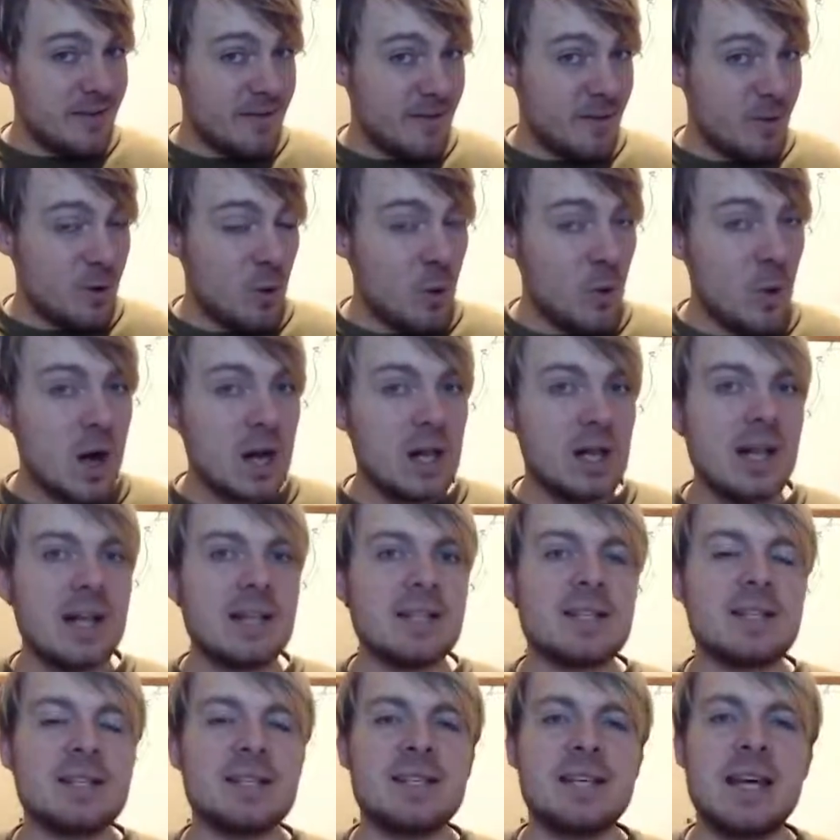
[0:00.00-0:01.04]
while at
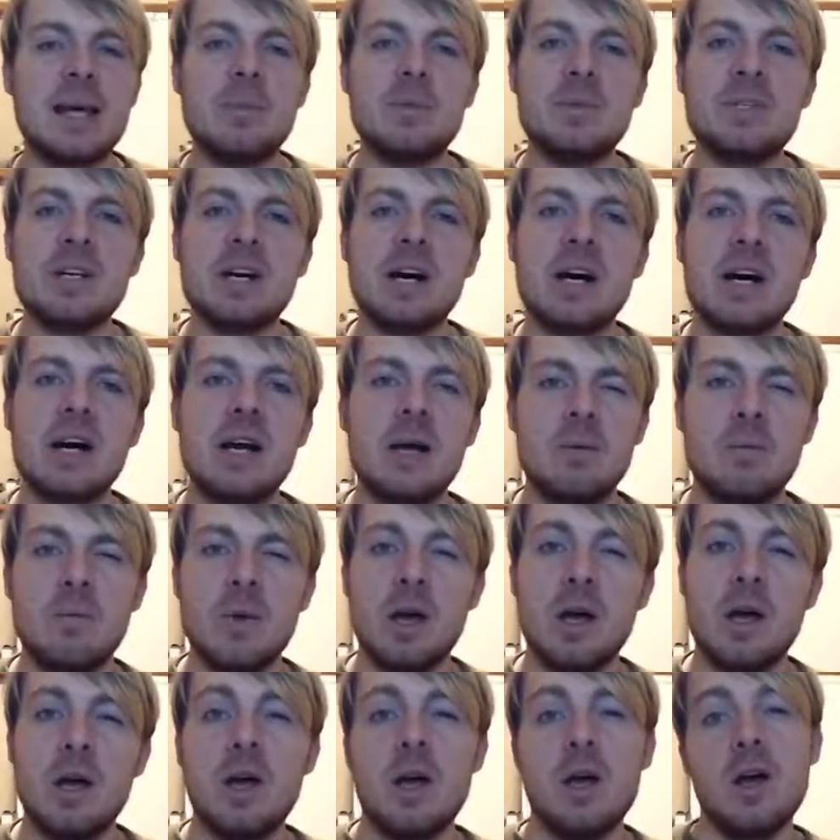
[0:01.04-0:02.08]
the same time
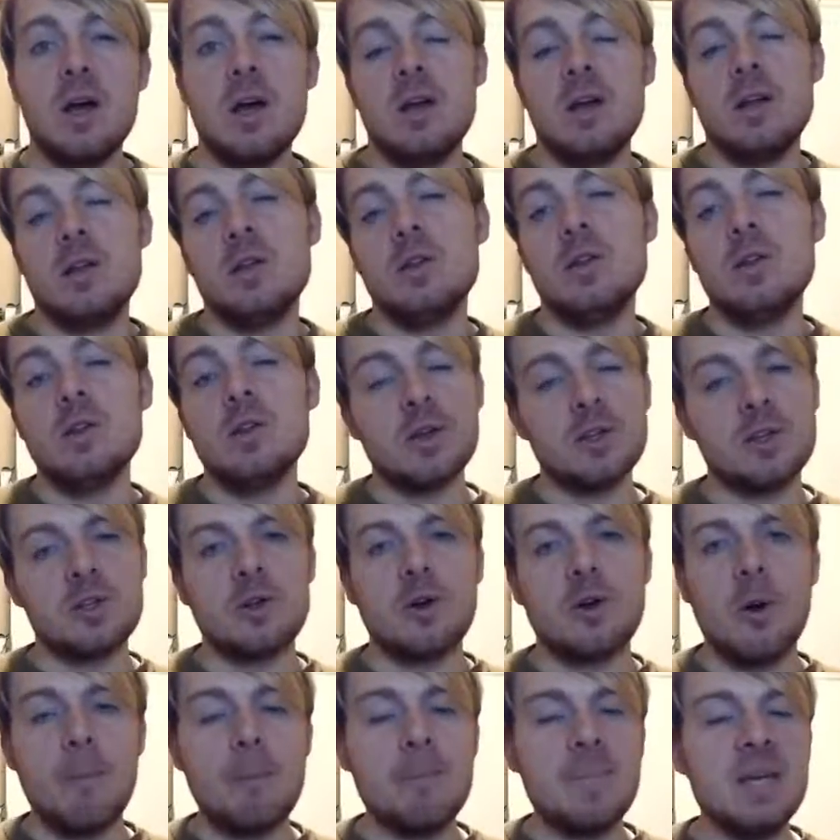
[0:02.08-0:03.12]
not
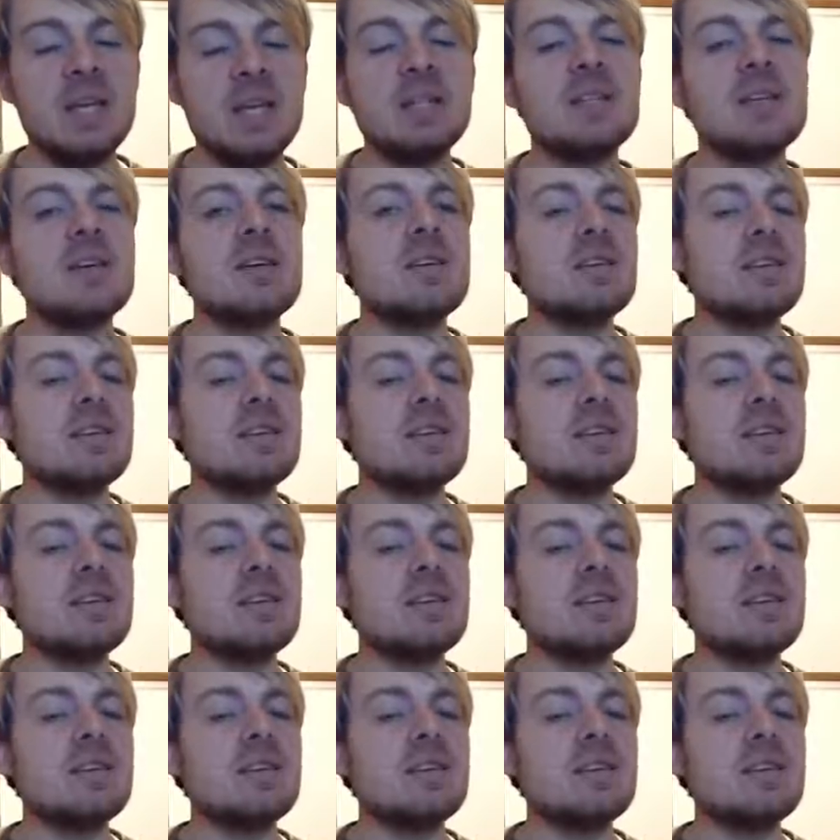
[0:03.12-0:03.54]
competing